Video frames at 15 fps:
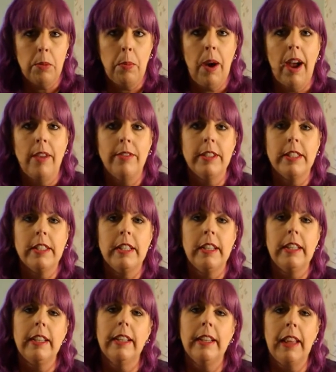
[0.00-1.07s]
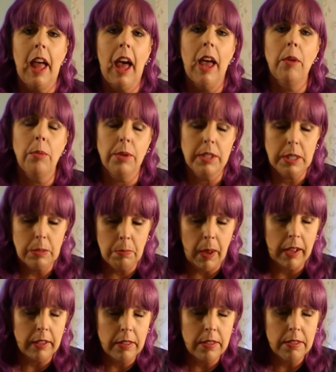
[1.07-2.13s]
their privacy, and I
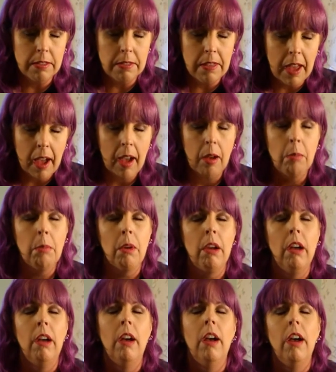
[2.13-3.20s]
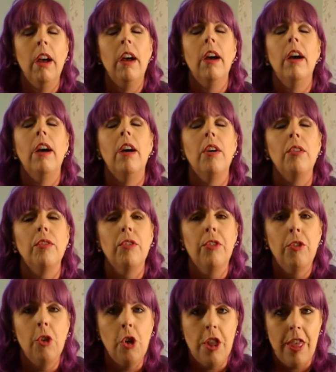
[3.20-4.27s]
respect them
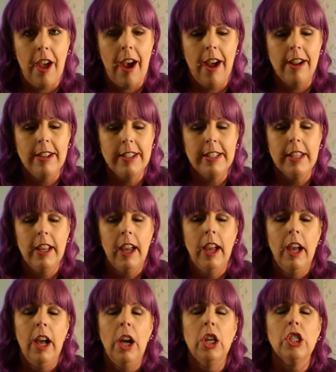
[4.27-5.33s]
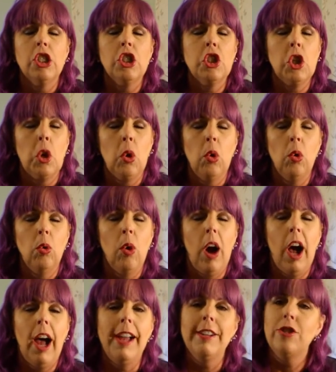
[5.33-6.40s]
for that. So
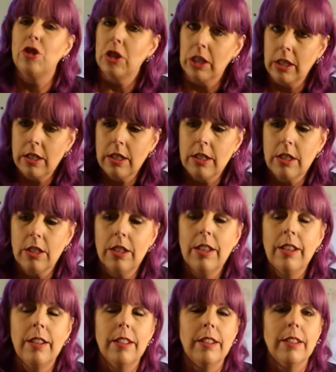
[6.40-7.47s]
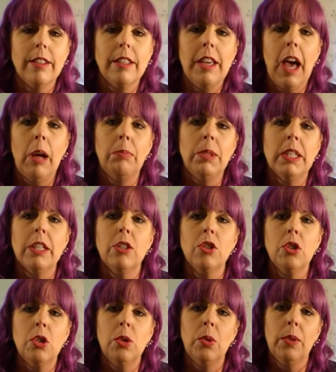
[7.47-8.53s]
I just kept it
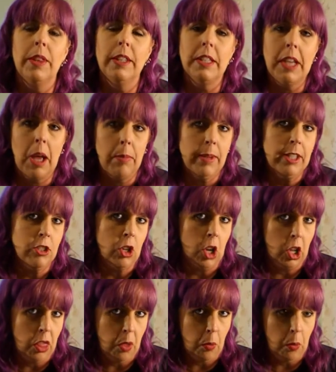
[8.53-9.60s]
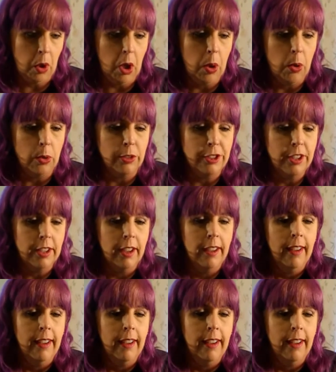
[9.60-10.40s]
to the damage on the road,